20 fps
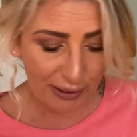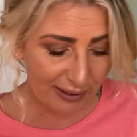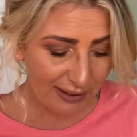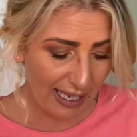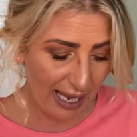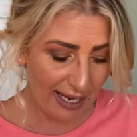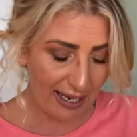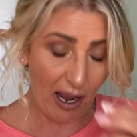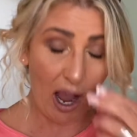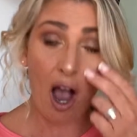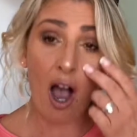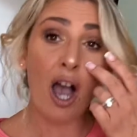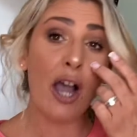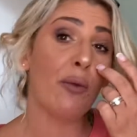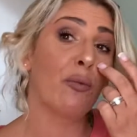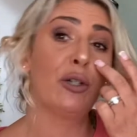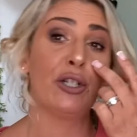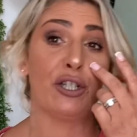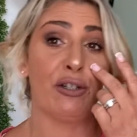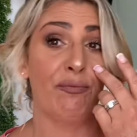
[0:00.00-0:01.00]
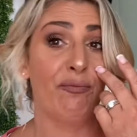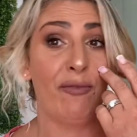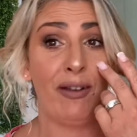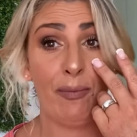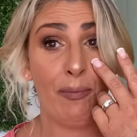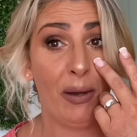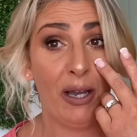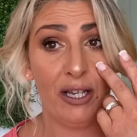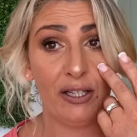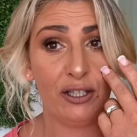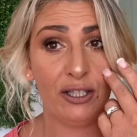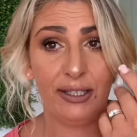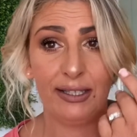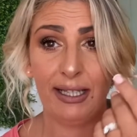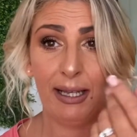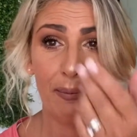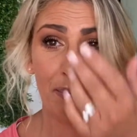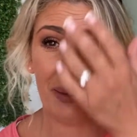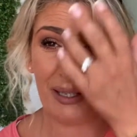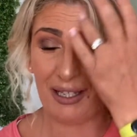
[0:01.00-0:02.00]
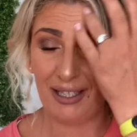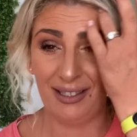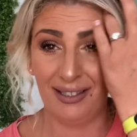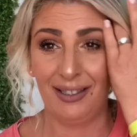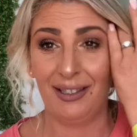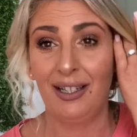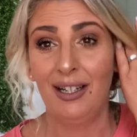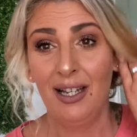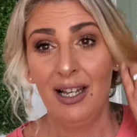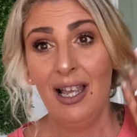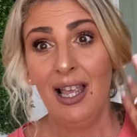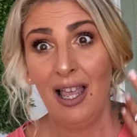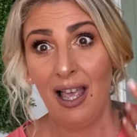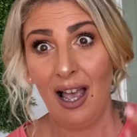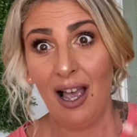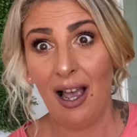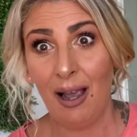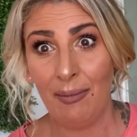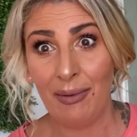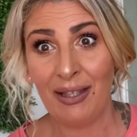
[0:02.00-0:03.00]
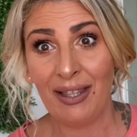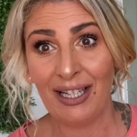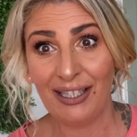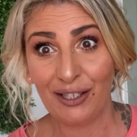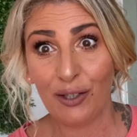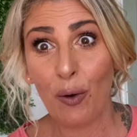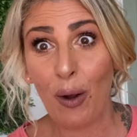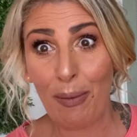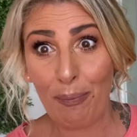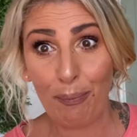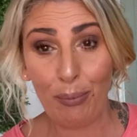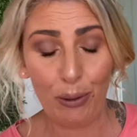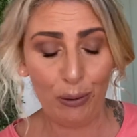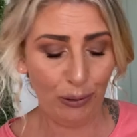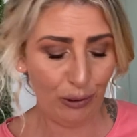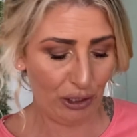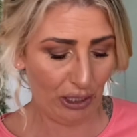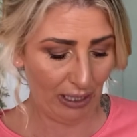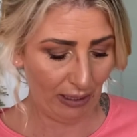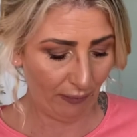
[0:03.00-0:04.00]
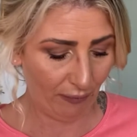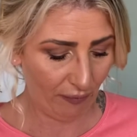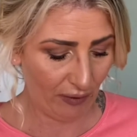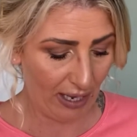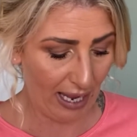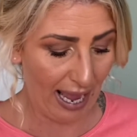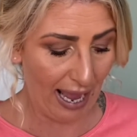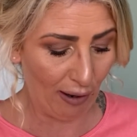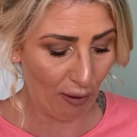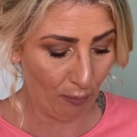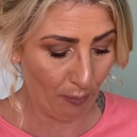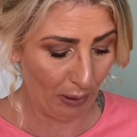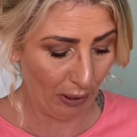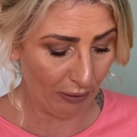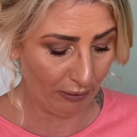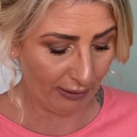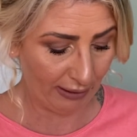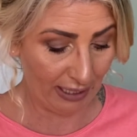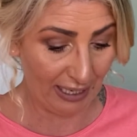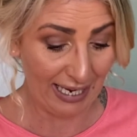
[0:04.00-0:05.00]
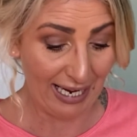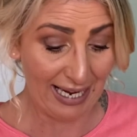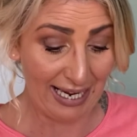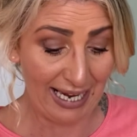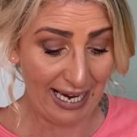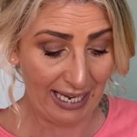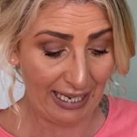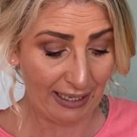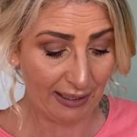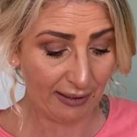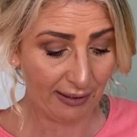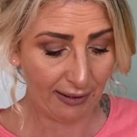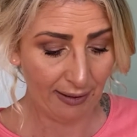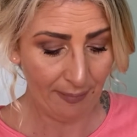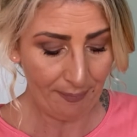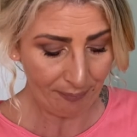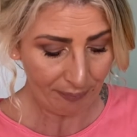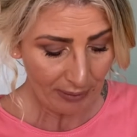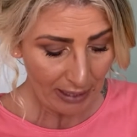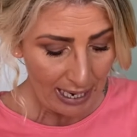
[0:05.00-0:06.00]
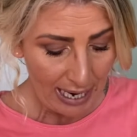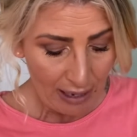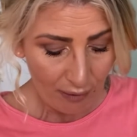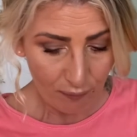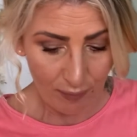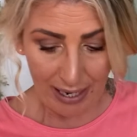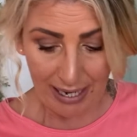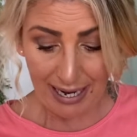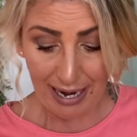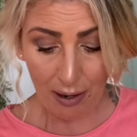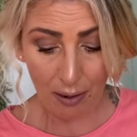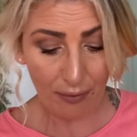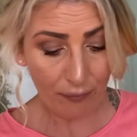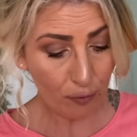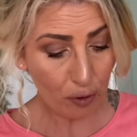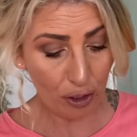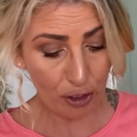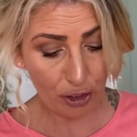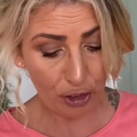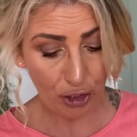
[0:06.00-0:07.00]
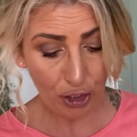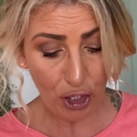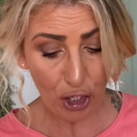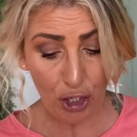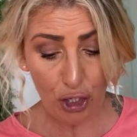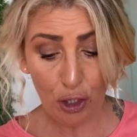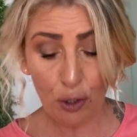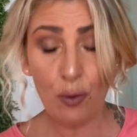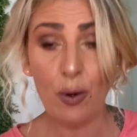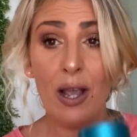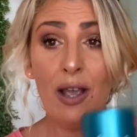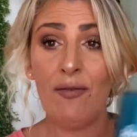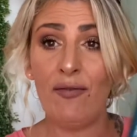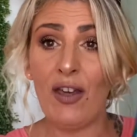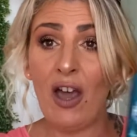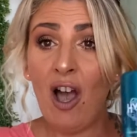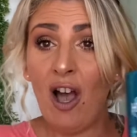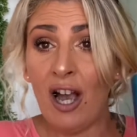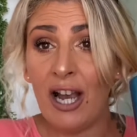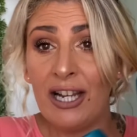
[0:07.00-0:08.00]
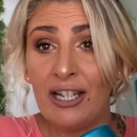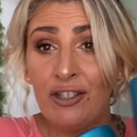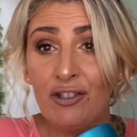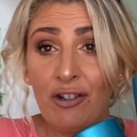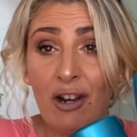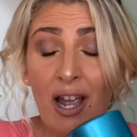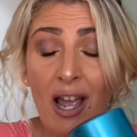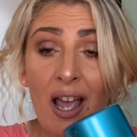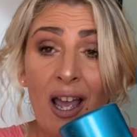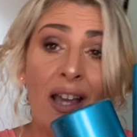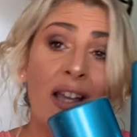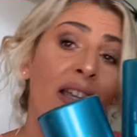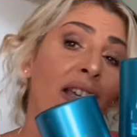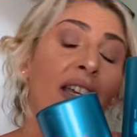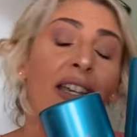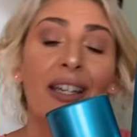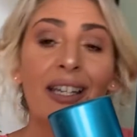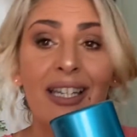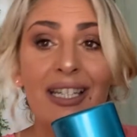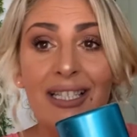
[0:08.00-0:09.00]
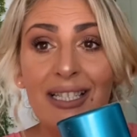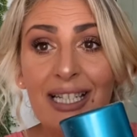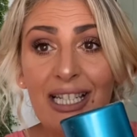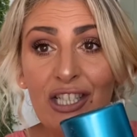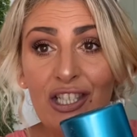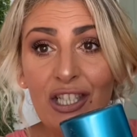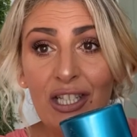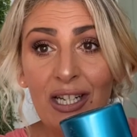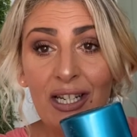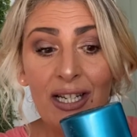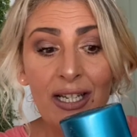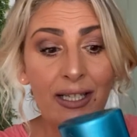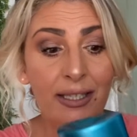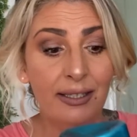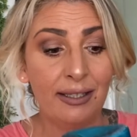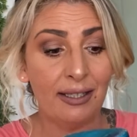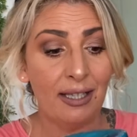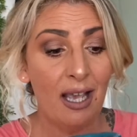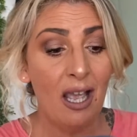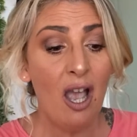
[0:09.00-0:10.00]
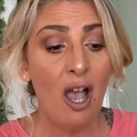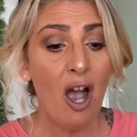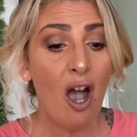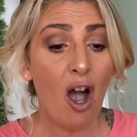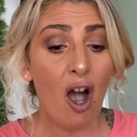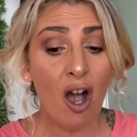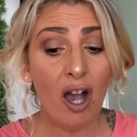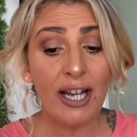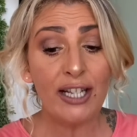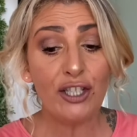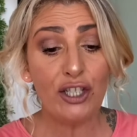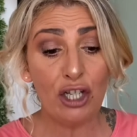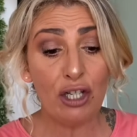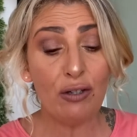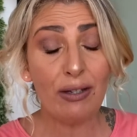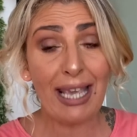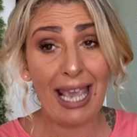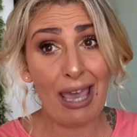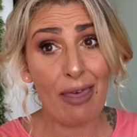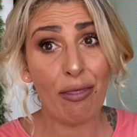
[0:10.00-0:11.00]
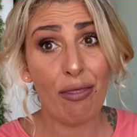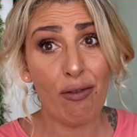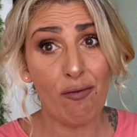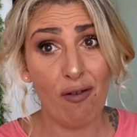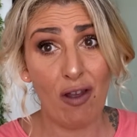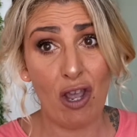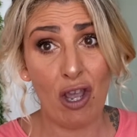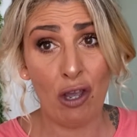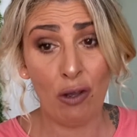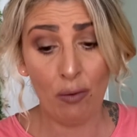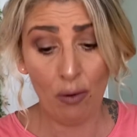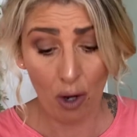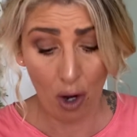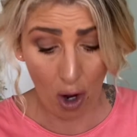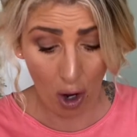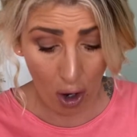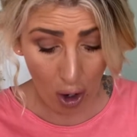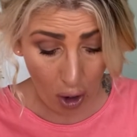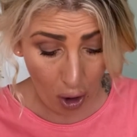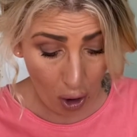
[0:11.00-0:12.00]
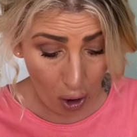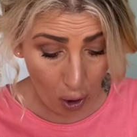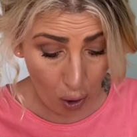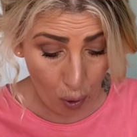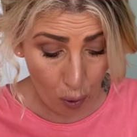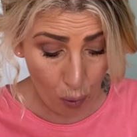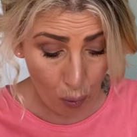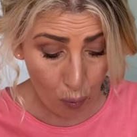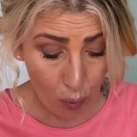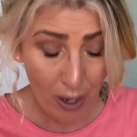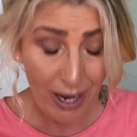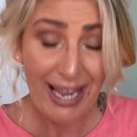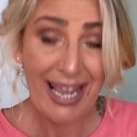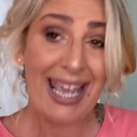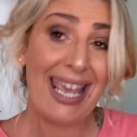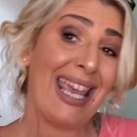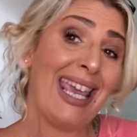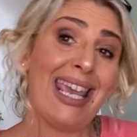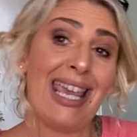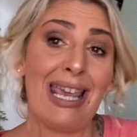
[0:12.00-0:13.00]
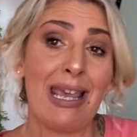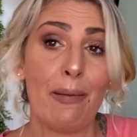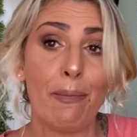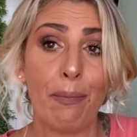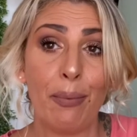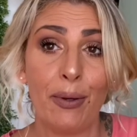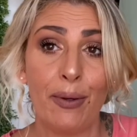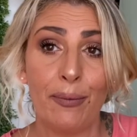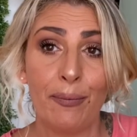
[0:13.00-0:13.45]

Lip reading: saying I wouldn't repurchase it because, I mean, that's quite bougie for your elbows and your knees. Right now I've got two of the Hydra conditioners. I do get through a whole heap